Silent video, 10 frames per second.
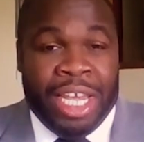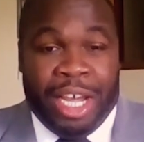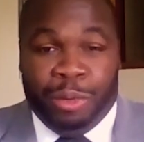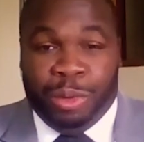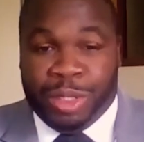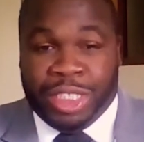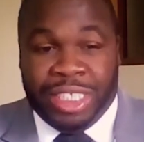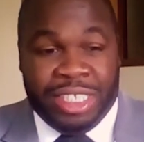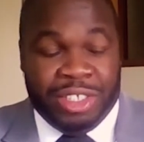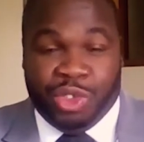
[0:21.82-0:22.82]
Uh, we would
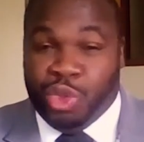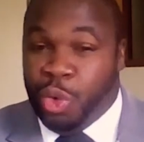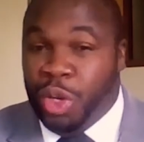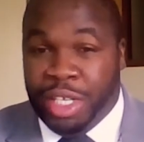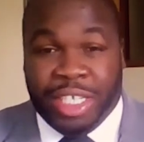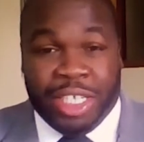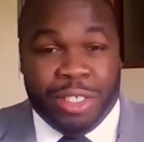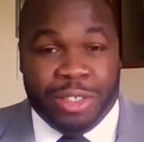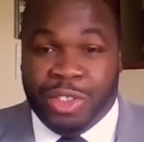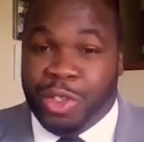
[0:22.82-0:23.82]
see these drug
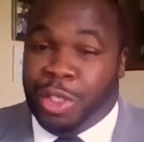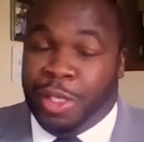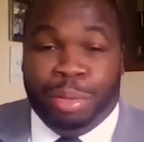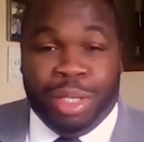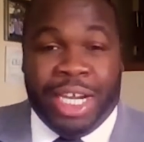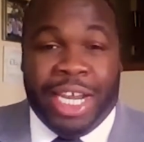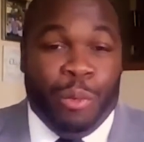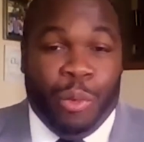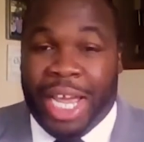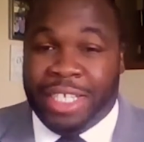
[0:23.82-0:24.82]
dealers, you know, they're pulling
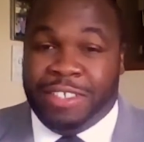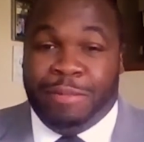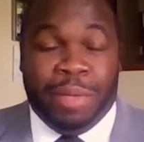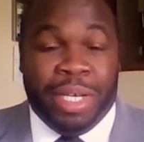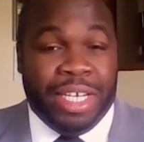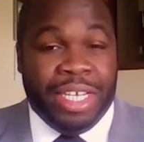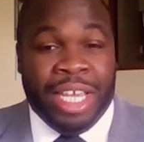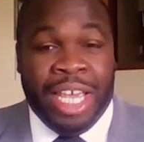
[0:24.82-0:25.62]
out wads of money.